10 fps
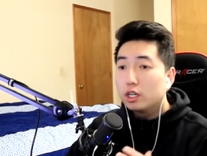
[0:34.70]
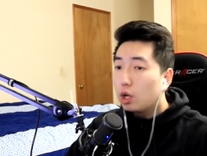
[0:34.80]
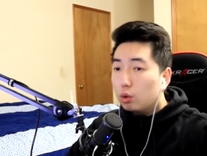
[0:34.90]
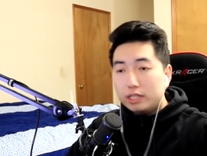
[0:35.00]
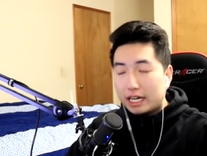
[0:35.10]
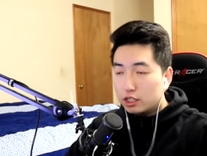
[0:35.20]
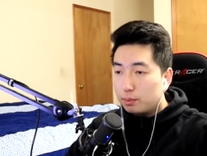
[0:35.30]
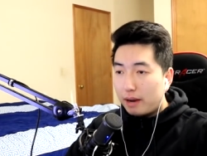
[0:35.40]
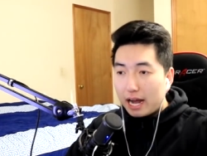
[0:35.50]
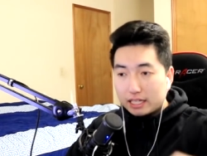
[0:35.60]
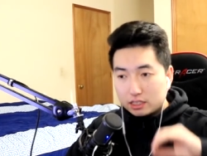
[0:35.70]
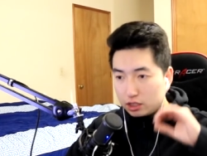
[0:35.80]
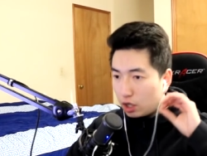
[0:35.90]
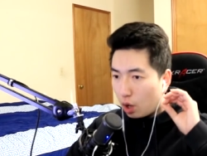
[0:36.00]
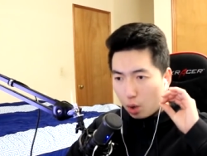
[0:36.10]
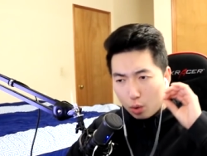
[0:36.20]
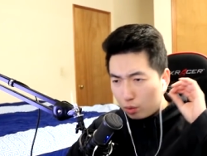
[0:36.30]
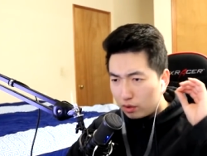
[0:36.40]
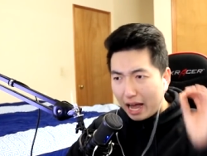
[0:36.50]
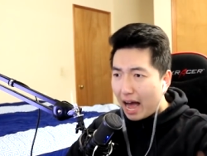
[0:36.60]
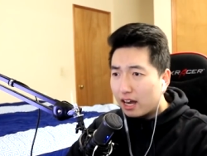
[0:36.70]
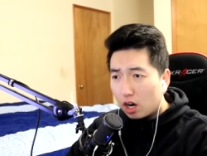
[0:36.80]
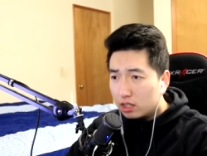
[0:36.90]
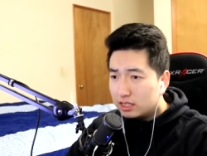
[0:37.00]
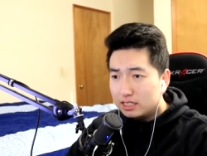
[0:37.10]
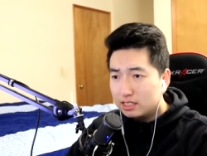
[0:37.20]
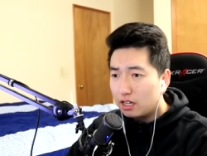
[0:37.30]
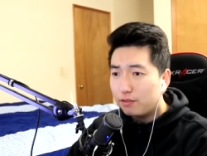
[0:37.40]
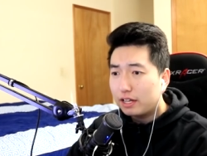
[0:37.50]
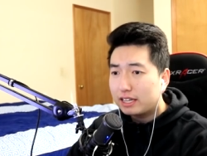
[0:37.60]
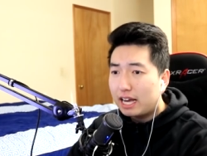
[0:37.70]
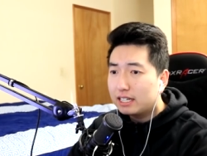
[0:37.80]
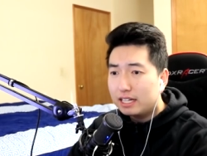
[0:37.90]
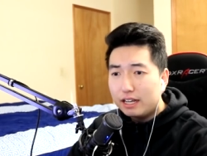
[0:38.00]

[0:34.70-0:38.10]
no texture packs, no add-ons and stuff like that.